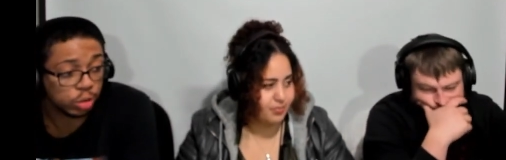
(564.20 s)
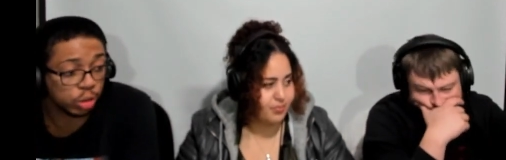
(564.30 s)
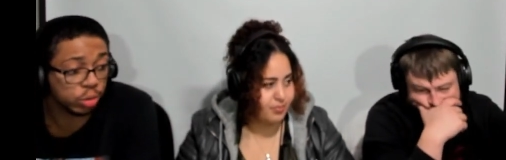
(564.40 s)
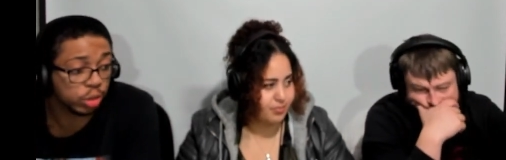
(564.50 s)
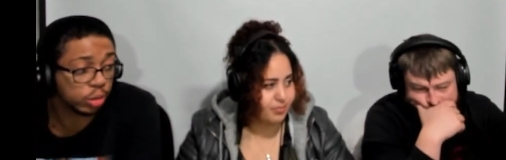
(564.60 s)

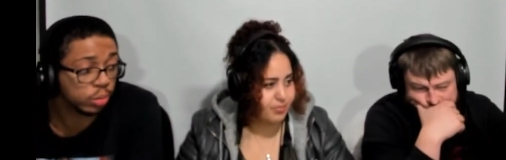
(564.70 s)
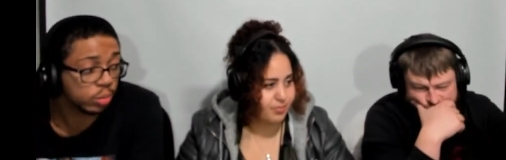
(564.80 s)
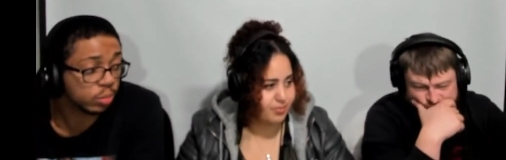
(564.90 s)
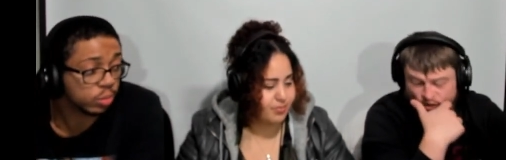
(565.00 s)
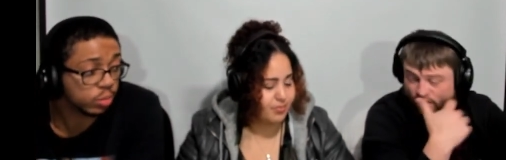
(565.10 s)
Speaker 1: True, true.
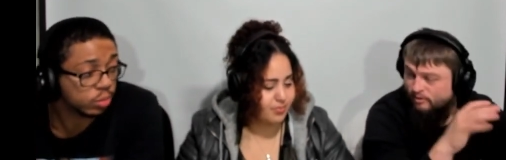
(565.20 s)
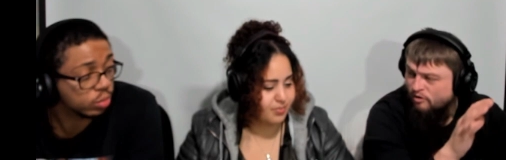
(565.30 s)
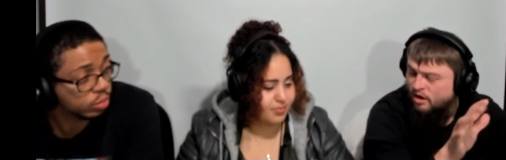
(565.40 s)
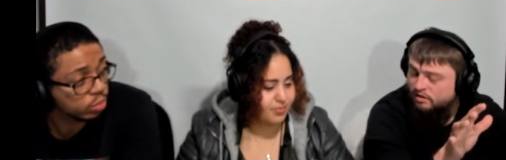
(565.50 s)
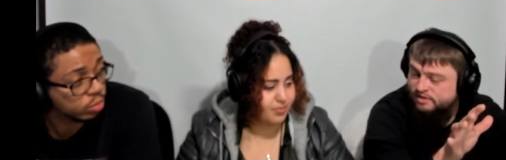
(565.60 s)
Speaker 2: Don't get me
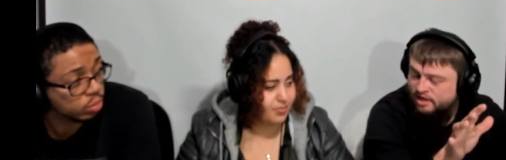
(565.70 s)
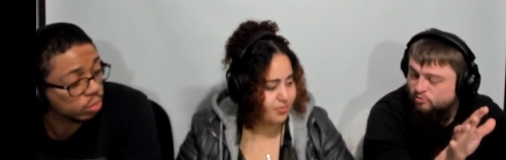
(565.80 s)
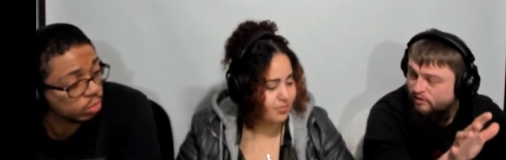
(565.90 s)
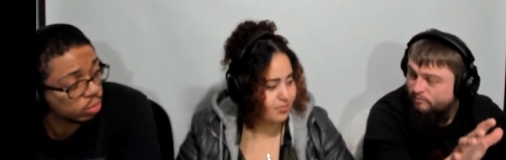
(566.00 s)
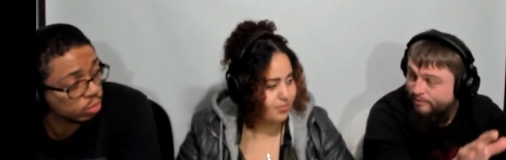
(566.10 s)
wrong. Tech's
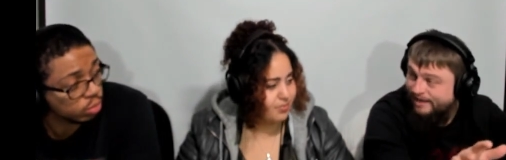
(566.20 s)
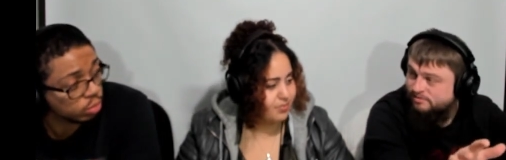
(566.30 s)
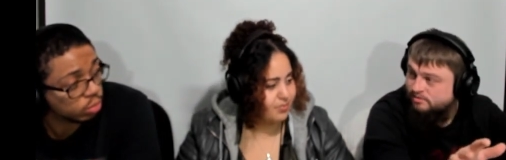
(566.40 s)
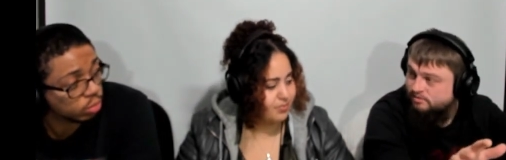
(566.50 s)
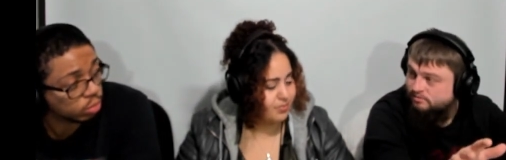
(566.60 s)
one of the
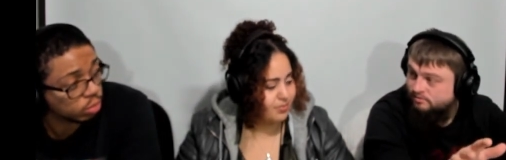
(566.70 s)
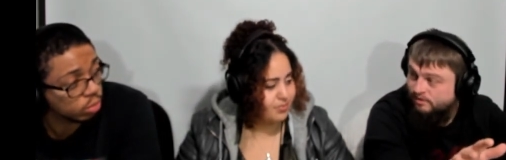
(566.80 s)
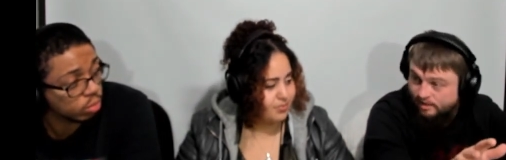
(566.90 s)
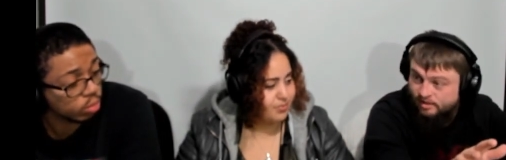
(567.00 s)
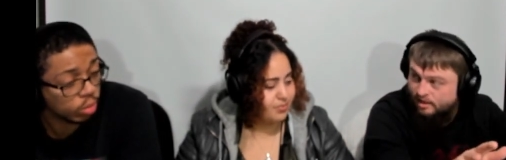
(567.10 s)
best
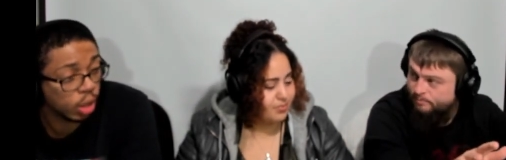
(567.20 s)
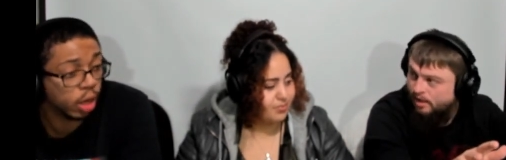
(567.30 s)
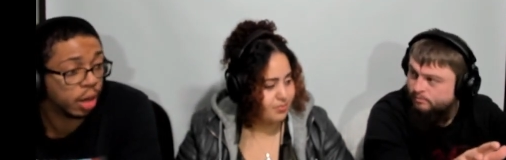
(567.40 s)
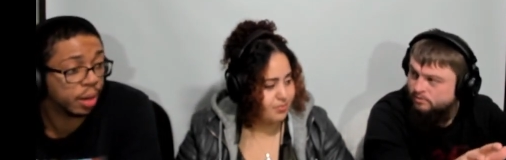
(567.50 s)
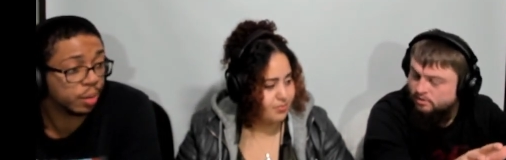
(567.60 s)
in hip
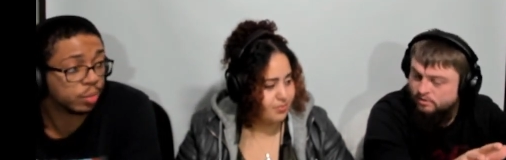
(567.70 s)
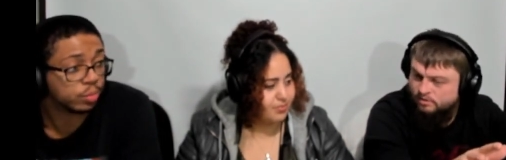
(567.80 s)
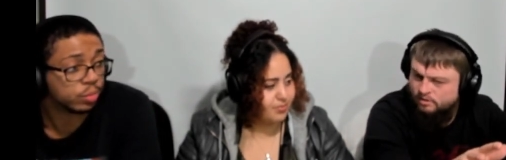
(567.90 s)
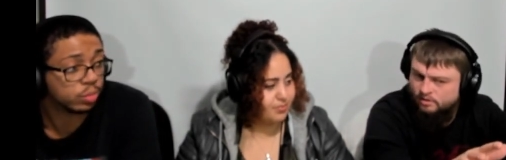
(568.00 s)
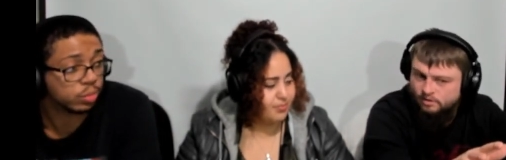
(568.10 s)
hop.
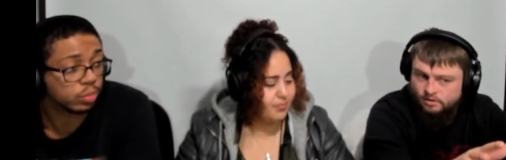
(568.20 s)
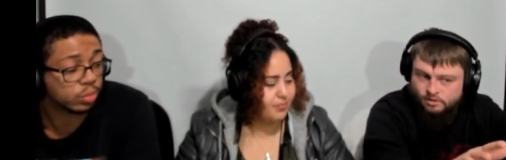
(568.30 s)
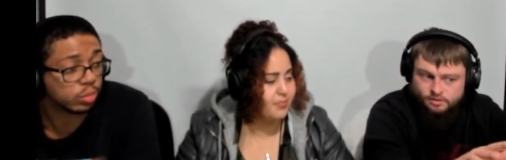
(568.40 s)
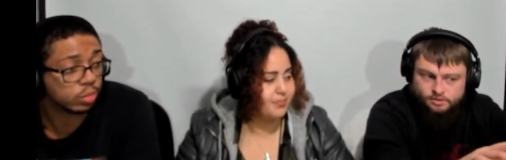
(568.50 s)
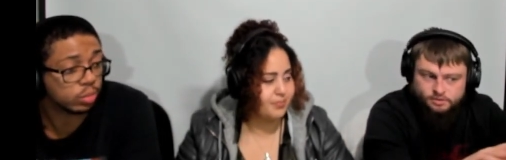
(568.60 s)

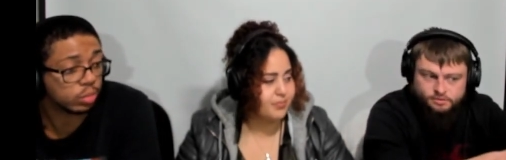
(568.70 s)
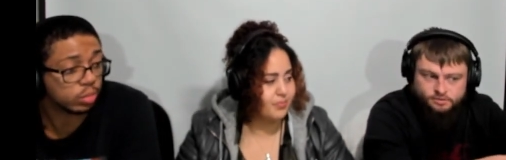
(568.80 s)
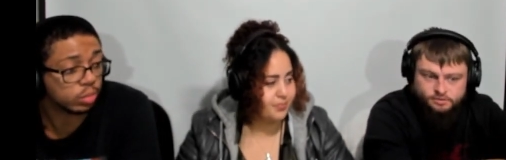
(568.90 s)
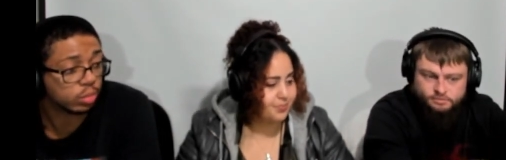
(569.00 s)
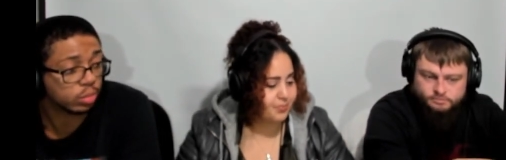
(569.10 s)
Yeah.
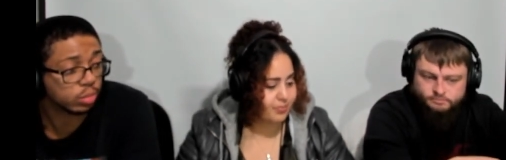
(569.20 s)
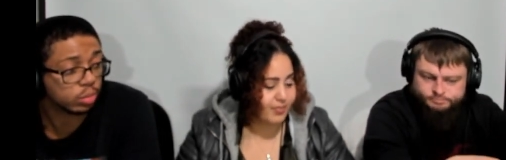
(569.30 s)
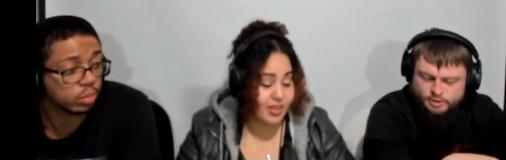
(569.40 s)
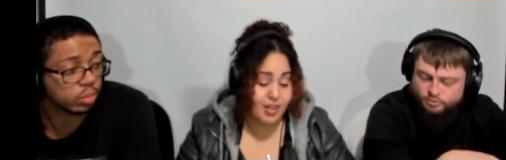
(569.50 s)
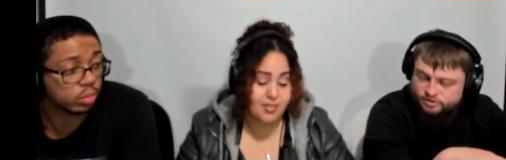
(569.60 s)

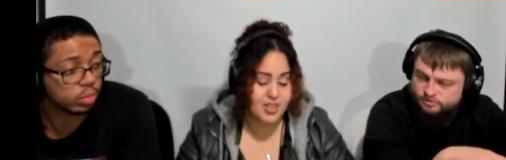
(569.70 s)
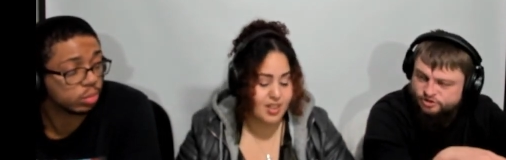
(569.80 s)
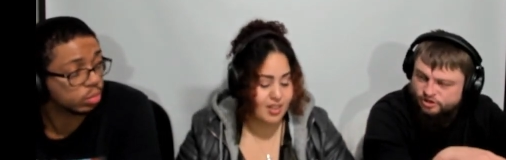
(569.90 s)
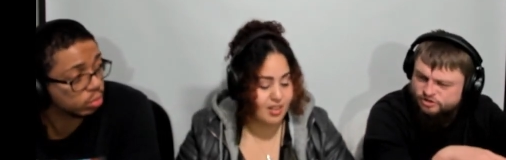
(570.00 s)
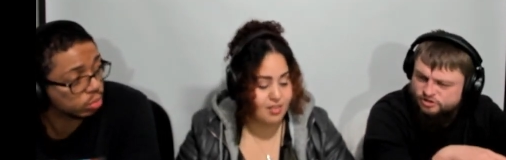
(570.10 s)
but what
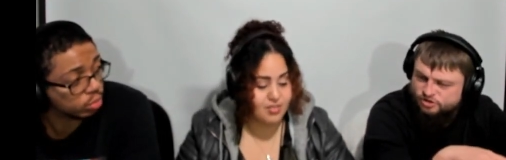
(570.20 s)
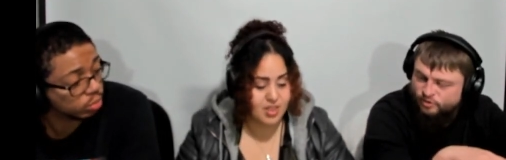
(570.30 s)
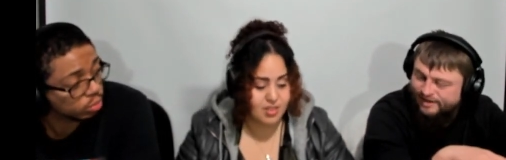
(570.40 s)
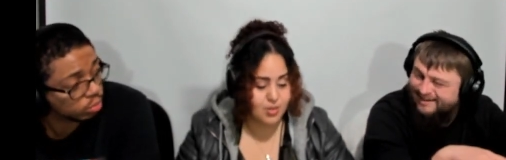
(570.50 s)
Church is doing it